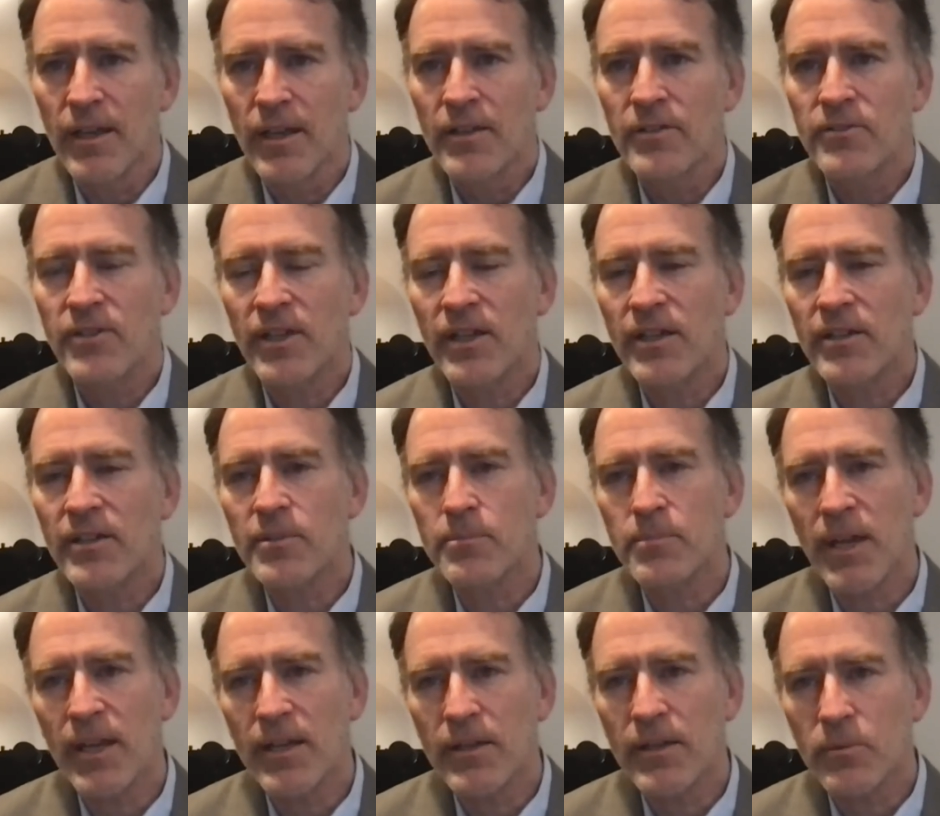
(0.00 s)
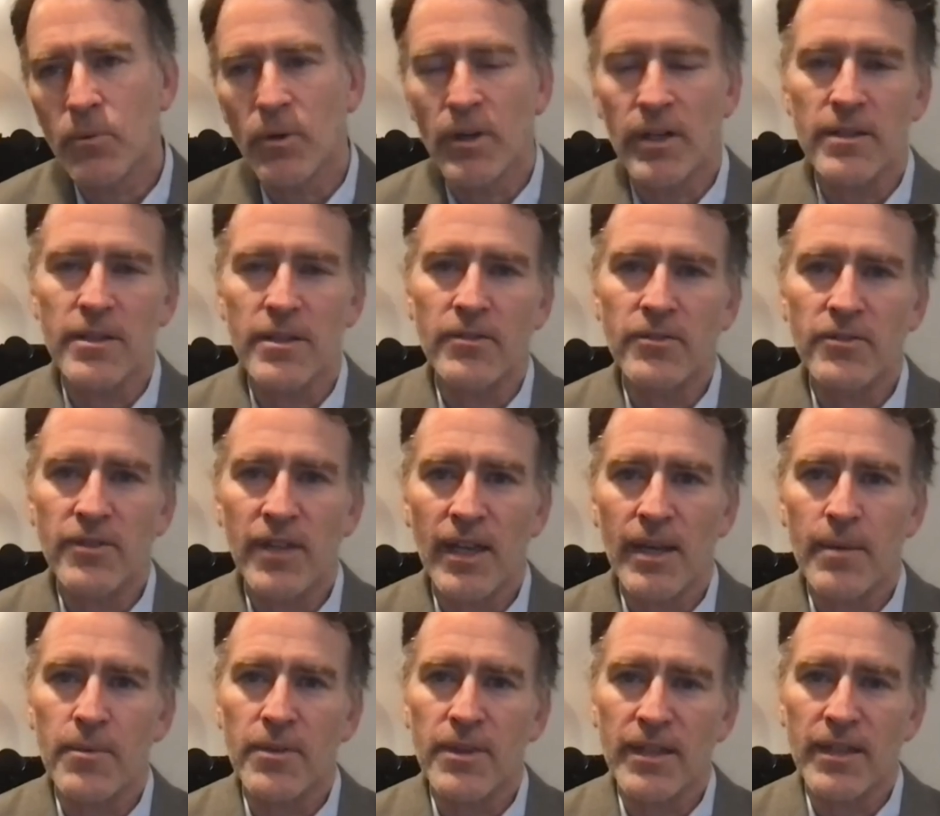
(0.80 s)
Senator Benton wanted the
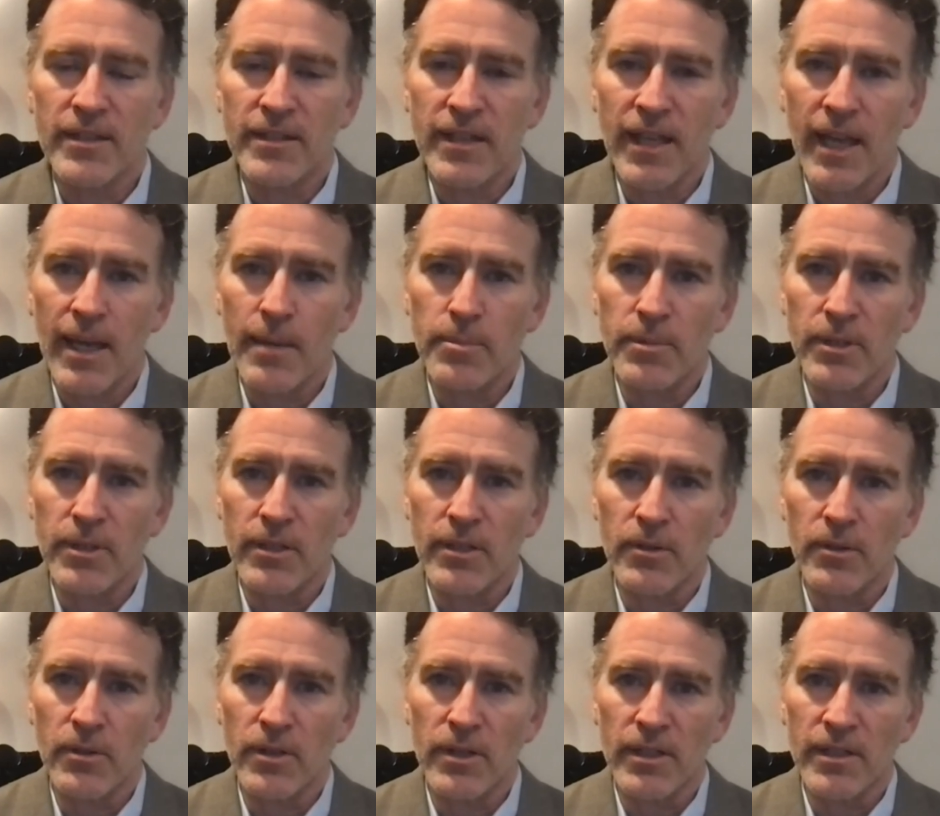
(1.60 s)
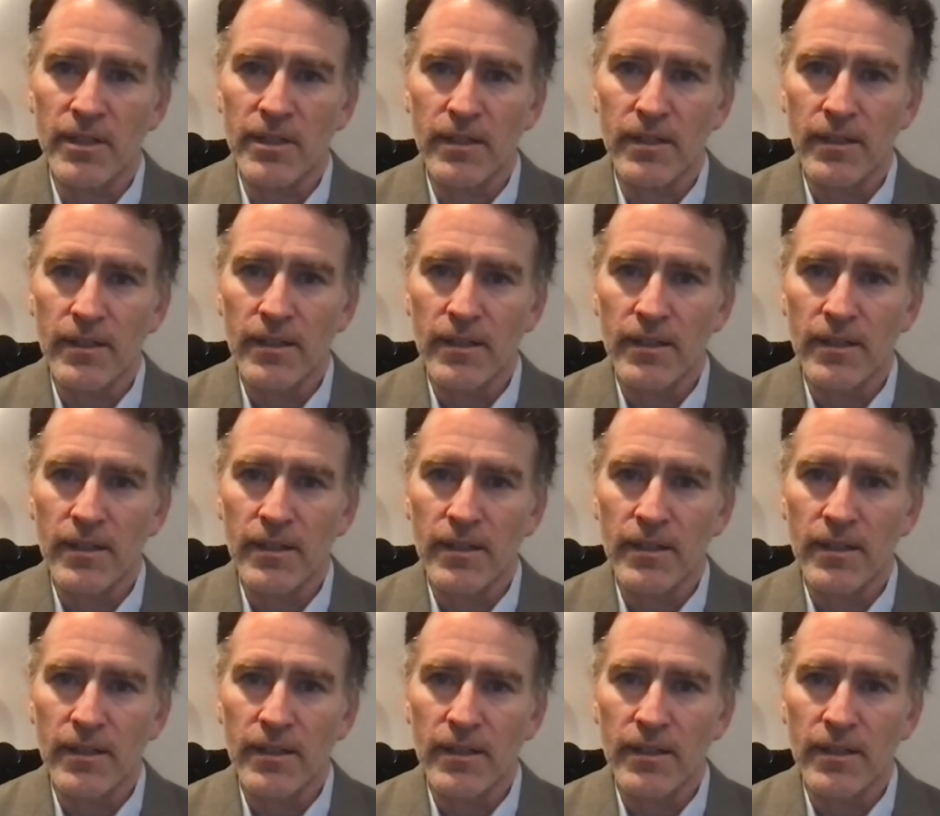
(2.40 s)
same thing to happen in Oregon.